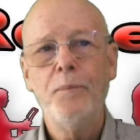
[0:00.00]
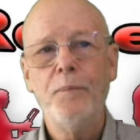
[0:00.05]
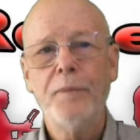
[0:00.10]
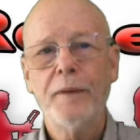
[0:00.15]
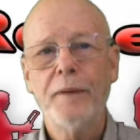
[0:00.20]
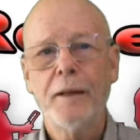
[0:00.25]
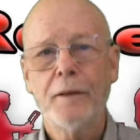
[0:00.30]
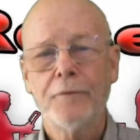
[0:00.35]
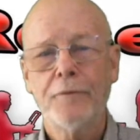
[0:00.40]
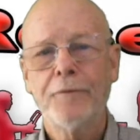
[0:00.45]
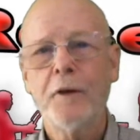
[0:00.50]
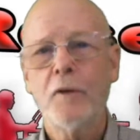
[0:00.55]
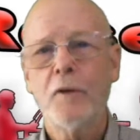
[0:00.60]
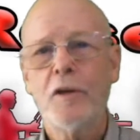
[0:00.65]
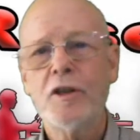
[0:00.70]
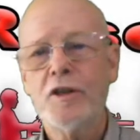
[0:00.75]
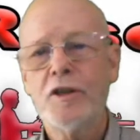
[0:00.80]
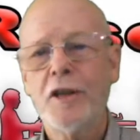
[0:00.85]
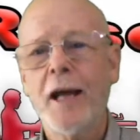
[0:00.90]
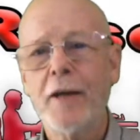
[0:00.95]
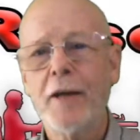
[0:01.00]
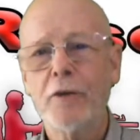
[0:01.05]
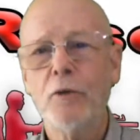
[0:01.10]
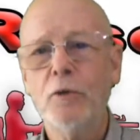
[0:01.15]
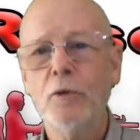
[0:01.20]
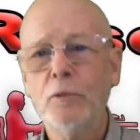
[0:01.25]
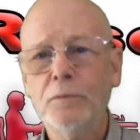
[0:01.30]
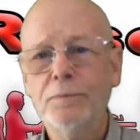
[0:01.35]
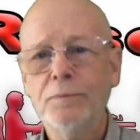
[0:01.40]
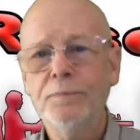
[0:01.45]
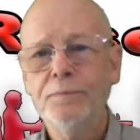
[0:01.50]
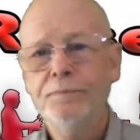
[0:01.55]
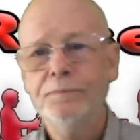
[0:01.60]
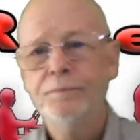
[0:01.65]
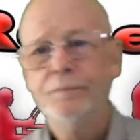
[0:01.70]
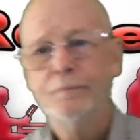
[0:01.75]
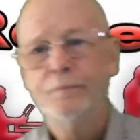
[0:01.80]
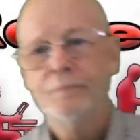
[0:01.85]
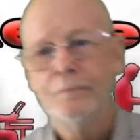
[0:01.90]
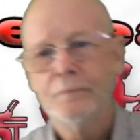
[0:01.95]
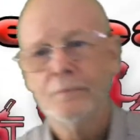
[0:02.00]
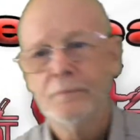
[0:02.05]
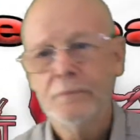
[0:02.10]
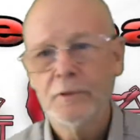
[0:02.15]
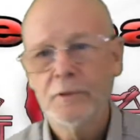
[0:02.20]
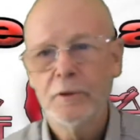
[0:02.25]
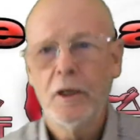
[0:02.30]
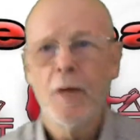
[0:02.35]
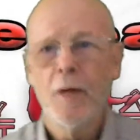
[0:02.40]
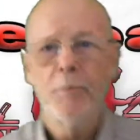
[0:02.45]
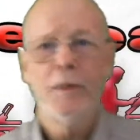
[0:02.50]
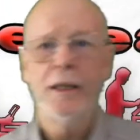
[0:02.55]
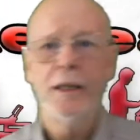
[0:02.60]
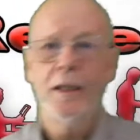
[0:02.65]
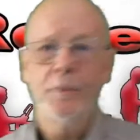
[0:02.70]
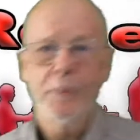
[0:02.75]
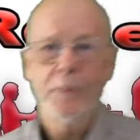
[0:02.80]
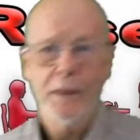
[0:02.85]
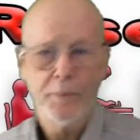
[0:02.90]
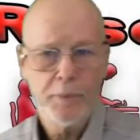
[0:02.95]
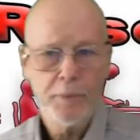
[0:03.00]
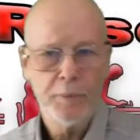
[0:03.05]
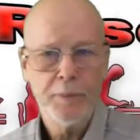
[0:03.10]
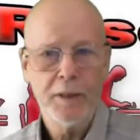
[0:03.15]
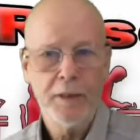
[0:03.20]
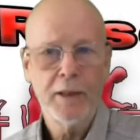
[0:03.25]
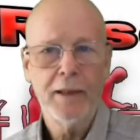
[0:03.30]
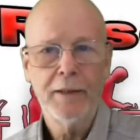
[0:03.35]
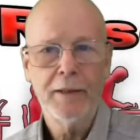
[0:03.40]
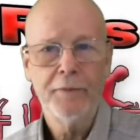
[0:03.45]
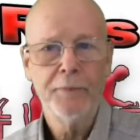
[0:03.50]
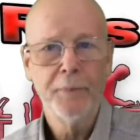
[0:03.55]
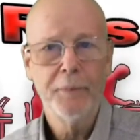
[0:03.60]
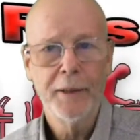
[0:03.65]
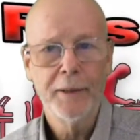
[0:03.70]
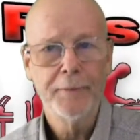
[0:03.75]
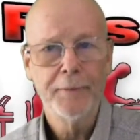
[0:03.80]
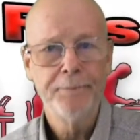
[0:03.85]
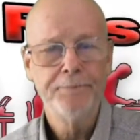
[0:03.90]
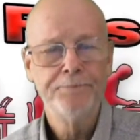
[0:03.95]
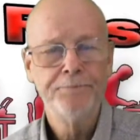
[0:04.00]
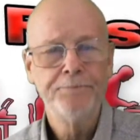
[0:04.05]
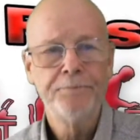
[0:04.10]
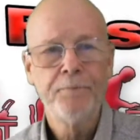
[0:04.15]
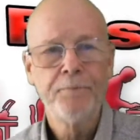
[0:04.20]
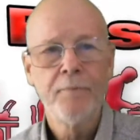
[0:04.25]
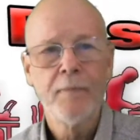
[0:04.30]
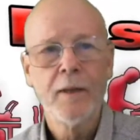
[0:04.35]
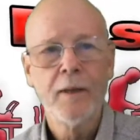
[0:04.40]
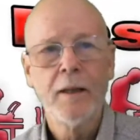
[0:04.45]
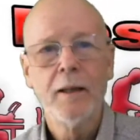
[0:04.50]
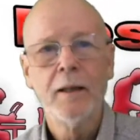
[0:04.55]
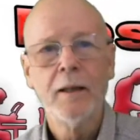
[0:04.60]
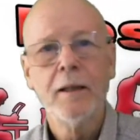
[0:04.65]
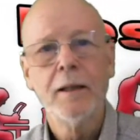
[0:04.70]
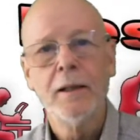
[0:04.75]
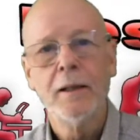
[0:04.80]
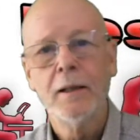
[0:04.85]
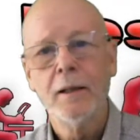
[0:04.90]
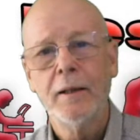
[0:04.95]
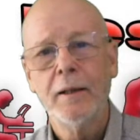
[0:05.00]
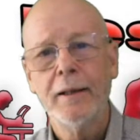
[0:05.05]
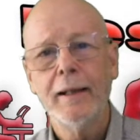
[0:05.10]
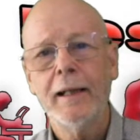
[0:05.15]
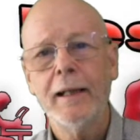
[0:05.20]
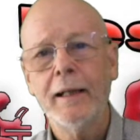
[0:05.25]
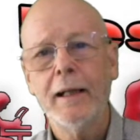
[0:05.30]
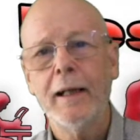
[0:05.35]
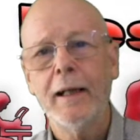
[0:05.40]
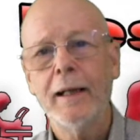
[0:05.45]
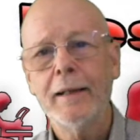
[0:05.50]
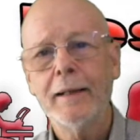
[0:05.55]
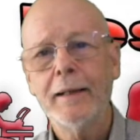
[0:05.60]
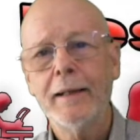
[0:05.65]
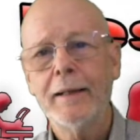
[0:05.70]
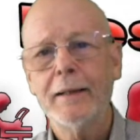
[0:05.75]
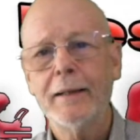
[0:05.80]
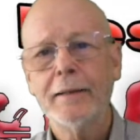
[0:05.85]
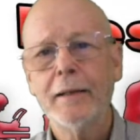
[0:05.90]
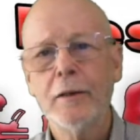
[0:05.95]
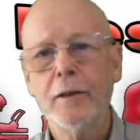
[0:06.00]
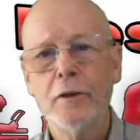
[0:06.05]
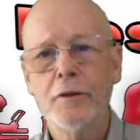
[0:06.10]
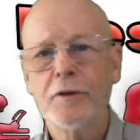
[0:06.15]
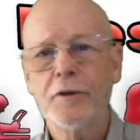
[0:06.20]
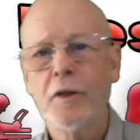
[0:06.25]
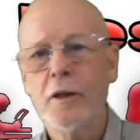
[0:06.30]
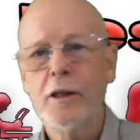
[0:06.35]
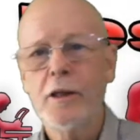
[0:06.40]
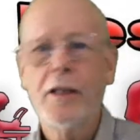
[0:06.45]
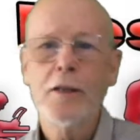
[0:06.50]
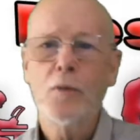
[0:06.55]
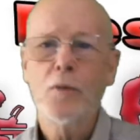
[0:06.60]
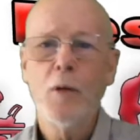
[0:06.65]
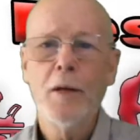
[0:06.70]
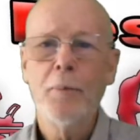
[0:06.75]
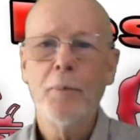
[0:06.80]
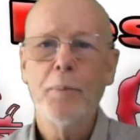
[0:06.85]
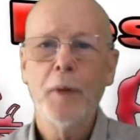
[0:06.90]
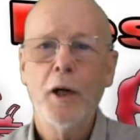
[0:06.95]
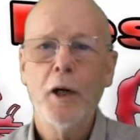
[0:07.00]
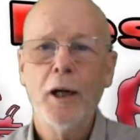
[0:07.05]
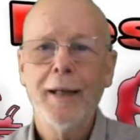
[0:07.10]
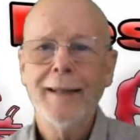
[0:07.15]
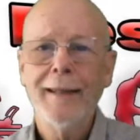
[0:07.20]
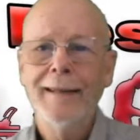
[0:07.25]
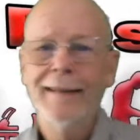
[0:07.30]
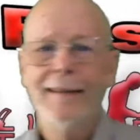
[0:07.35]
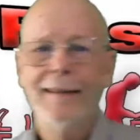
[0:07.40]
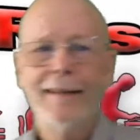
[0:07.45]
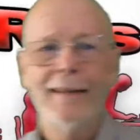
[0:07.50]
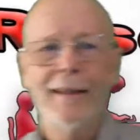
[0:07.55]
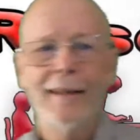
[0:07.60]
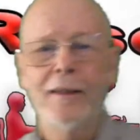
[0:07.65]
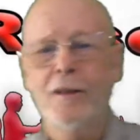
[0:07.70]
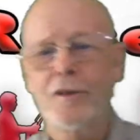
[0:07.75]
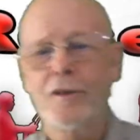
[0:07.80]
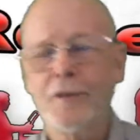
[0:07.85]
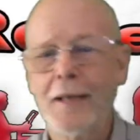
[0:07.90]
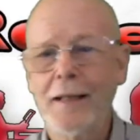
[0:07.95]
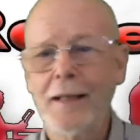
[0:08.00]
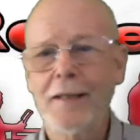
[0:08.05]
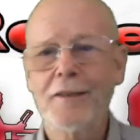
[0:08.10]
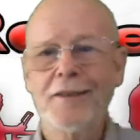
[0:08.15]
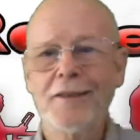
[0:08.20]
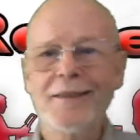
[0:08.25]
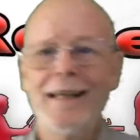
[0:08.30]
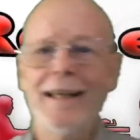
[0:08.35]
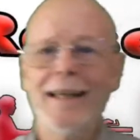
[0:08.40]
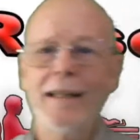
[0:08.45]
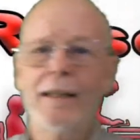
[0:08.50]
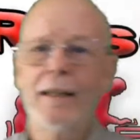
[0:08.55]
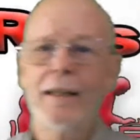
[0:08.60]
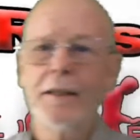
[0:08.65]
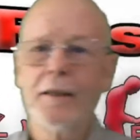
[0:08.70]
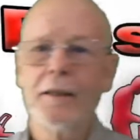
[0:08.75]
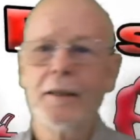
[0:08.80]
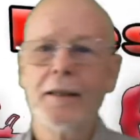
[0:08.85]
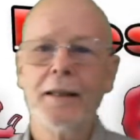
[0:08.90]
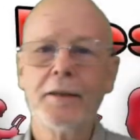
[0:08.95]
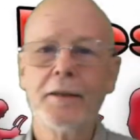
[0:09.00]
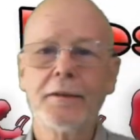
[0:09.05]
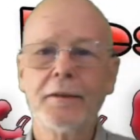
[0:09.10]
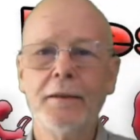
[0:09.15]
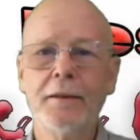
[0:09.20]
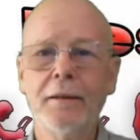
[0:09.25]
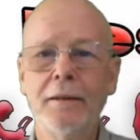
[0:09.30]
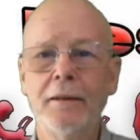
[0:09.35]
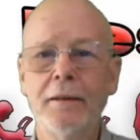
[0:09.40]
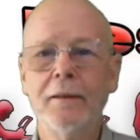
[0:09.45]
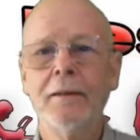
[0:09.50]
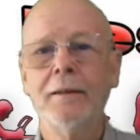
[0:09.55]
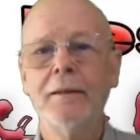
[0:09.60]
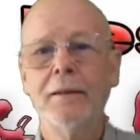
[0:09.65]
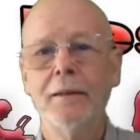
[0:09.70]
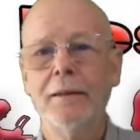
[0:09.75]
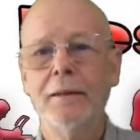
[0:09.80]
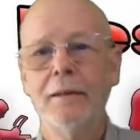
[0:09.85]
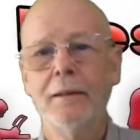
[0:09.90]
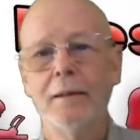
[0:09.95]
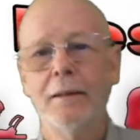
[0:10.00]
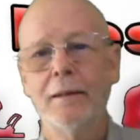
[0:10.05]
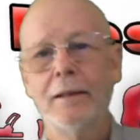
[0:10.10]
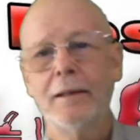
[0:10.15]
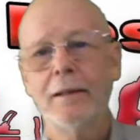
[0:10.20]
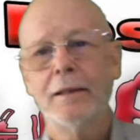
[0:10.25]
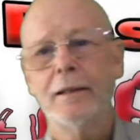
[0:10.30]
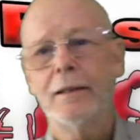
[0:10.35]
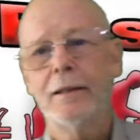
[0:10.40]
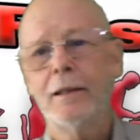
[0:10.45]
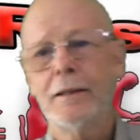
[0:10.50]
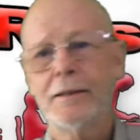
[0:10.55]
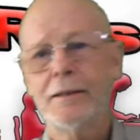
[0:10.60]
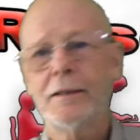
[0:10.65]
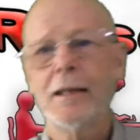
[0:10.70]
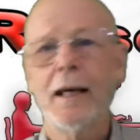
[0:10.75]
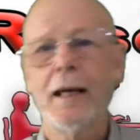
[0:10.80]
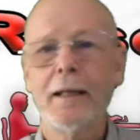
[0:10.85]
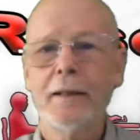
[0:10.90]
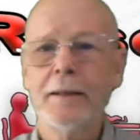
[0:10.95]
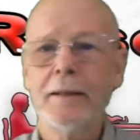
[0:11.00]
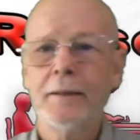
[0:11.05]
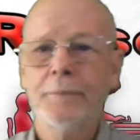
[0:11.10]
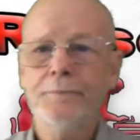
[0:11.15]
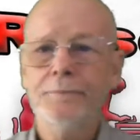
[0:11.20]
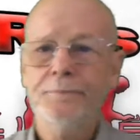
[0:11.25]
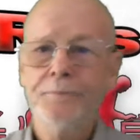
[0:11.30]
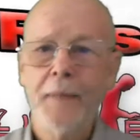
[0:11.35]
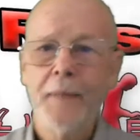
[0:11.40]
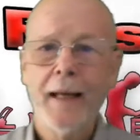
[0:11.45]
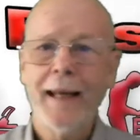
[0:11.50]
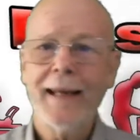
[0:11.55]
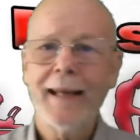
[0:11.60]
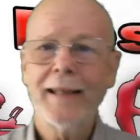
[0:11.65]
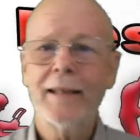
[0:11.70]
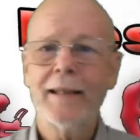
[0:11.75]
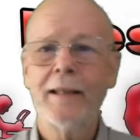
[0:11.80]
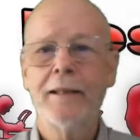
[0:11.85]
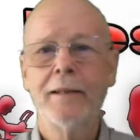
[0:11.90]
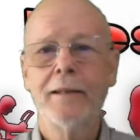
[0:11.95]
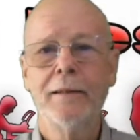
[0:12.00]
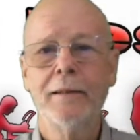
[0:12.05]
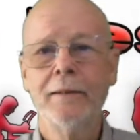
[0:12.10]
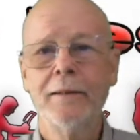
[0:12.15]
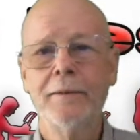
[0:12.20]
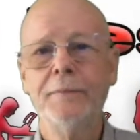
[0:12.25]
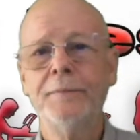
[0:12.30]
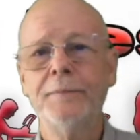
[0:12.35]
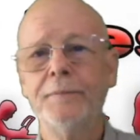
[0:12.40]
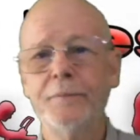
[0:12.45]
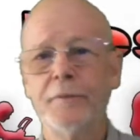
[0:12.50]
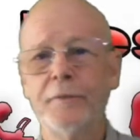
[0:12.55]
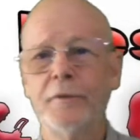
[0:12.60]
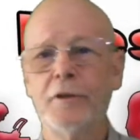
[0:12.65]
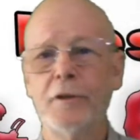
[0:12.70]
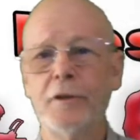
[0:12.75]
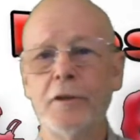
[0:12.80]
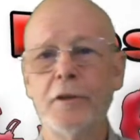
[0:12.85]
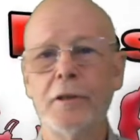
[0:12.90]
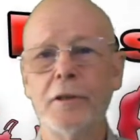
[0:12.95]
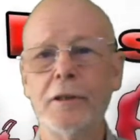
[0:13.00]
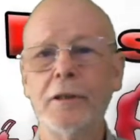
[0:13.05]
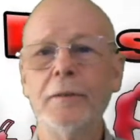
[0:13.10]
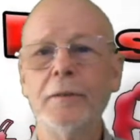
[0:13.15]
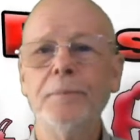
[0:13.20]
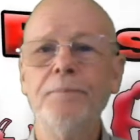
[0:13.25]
Very subtle. Not many people believe me. And then another 10 or so years went by and I started standing at the desk. And then I started adding to the